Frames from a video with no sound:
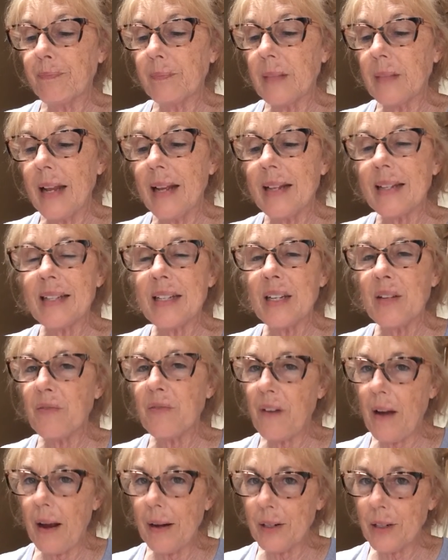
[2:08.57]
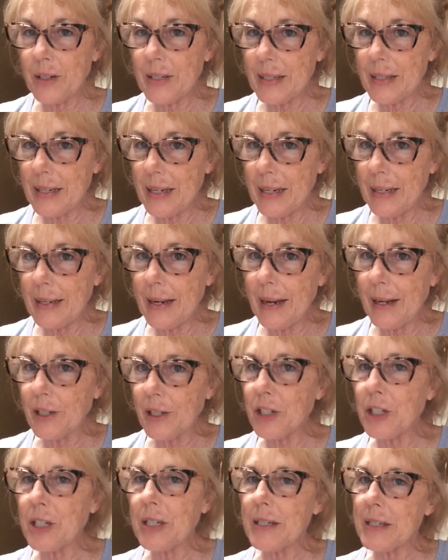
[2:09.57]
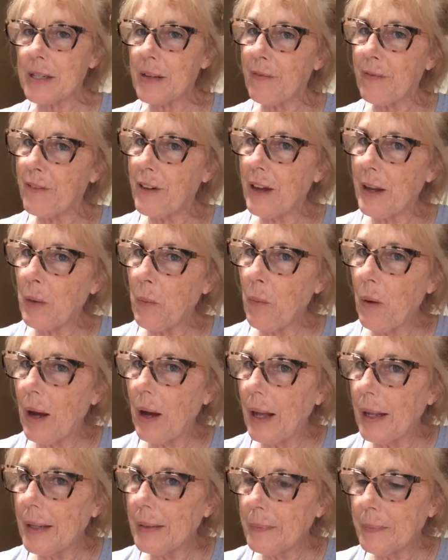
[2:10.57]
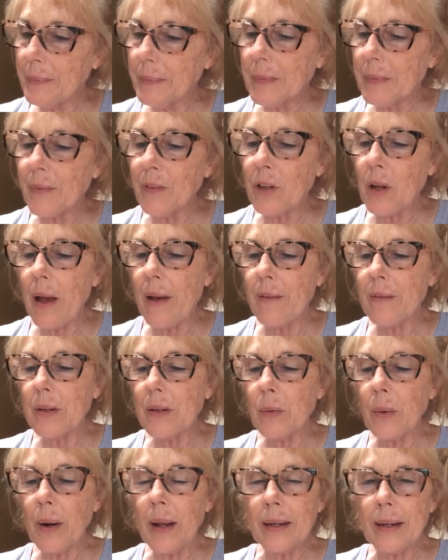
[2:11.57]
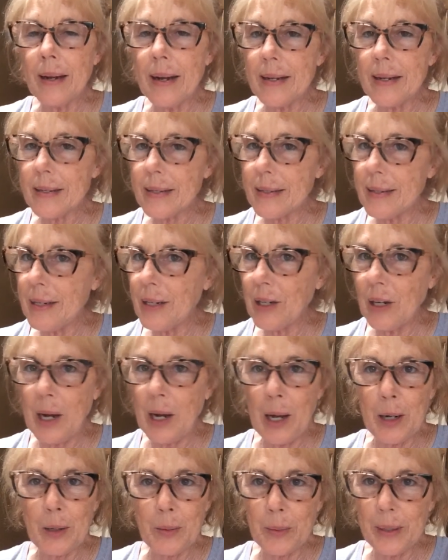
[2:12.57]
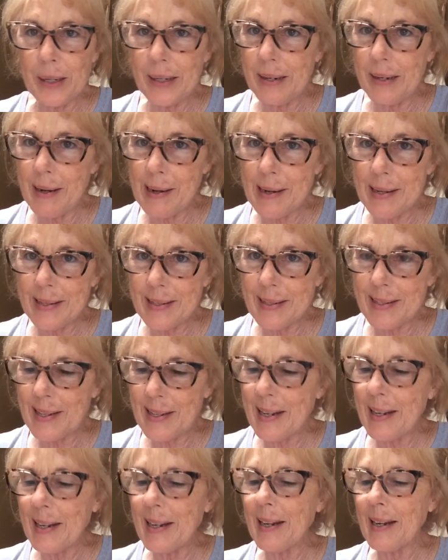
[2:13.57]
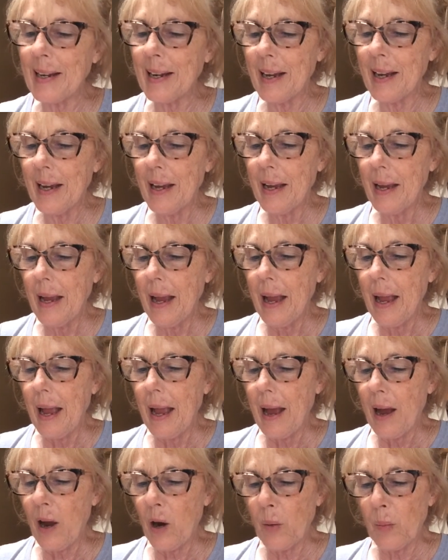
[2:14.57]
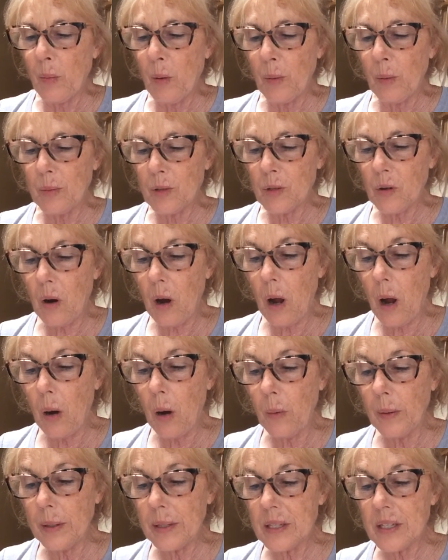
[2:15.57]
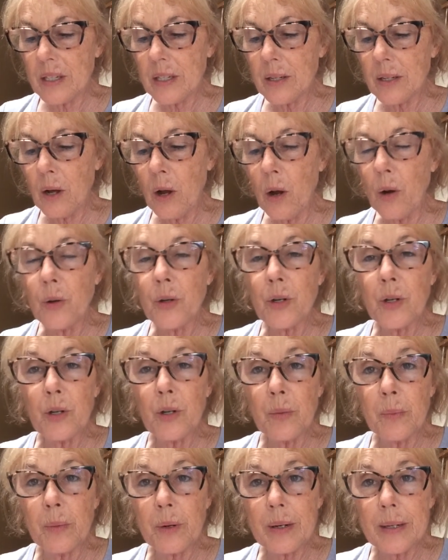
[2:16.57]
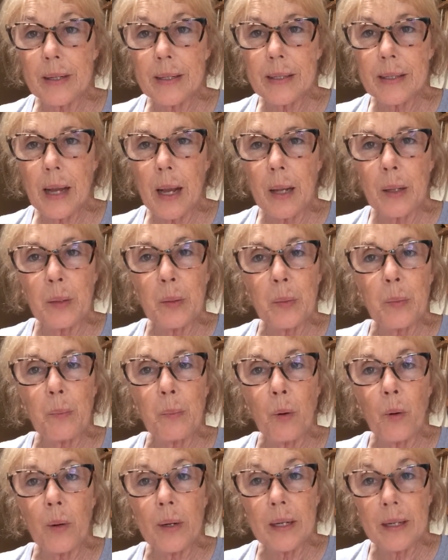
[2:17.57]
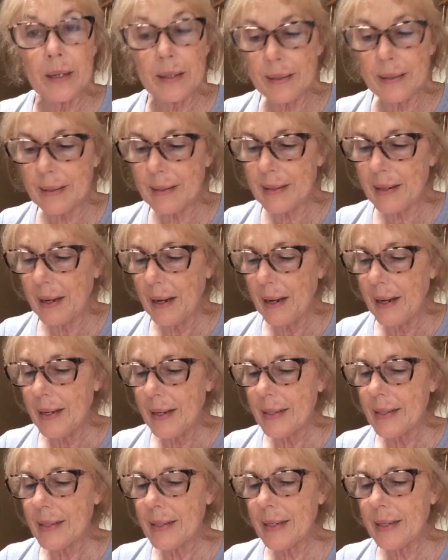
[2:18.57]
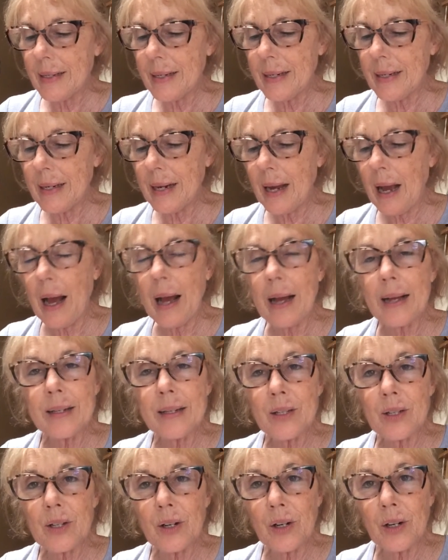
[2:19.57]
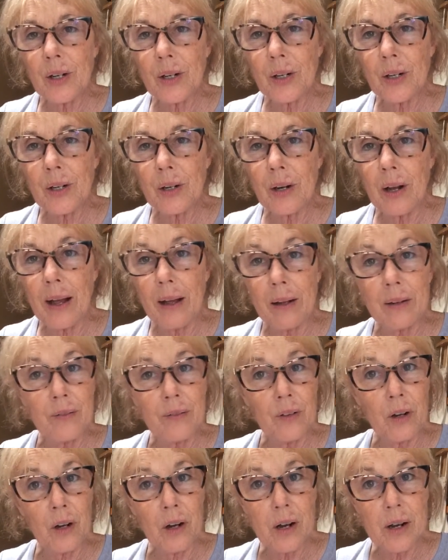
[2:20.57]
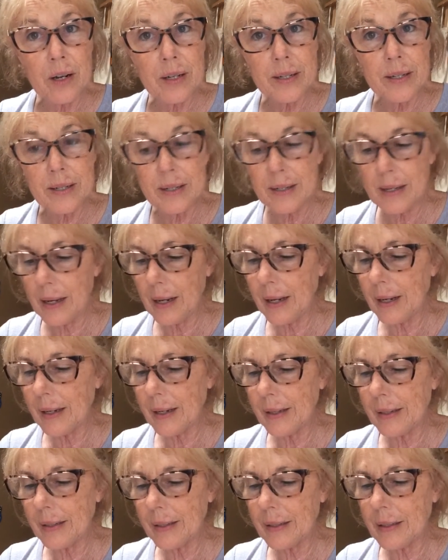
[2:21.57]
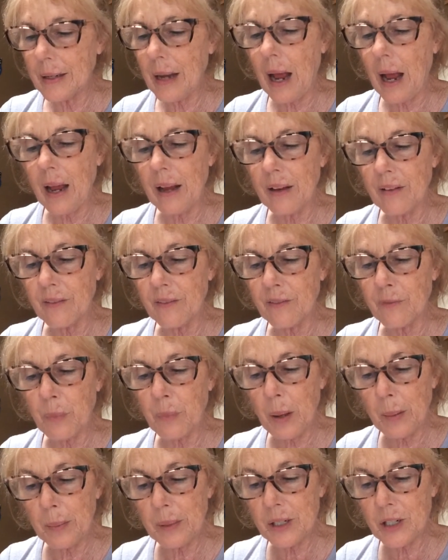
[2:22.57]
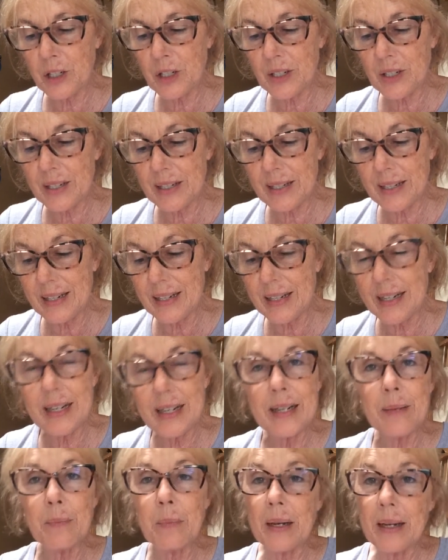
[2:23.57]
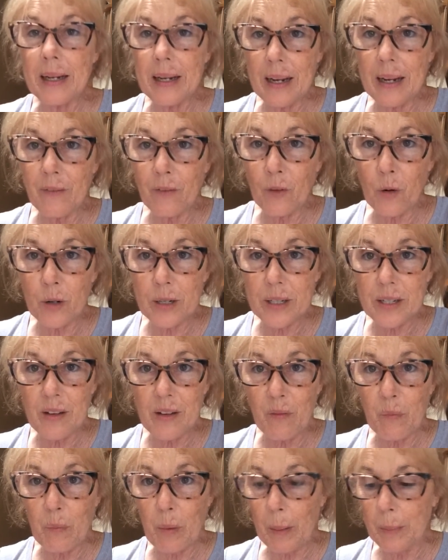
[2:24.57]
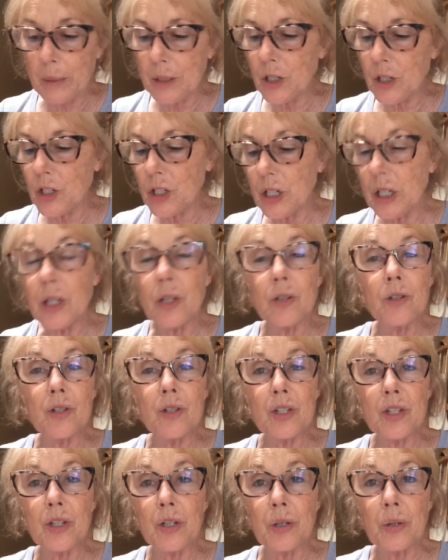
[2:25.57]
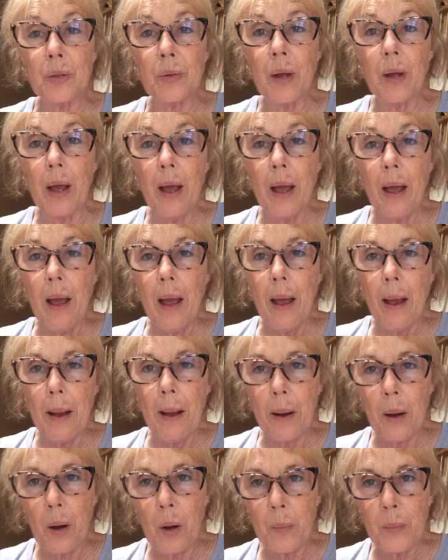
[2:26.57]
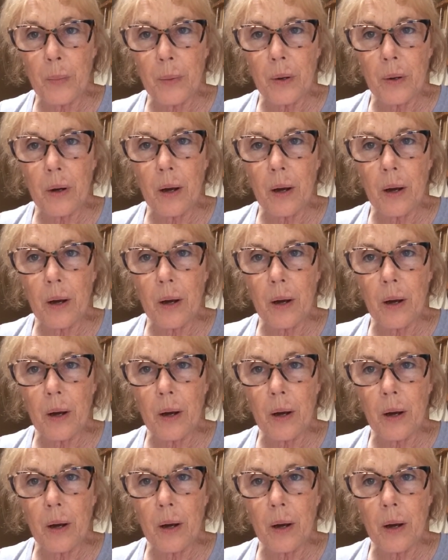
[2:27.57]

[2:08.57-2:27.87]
Nancy Firestein, now she's a fun one. If you haven't read Nancy, you got to read Nancy. Her poems are always so humorous and poignant. Cindy Heiser out of Austin. I've published Cindy. Many, of course, have published. She used to help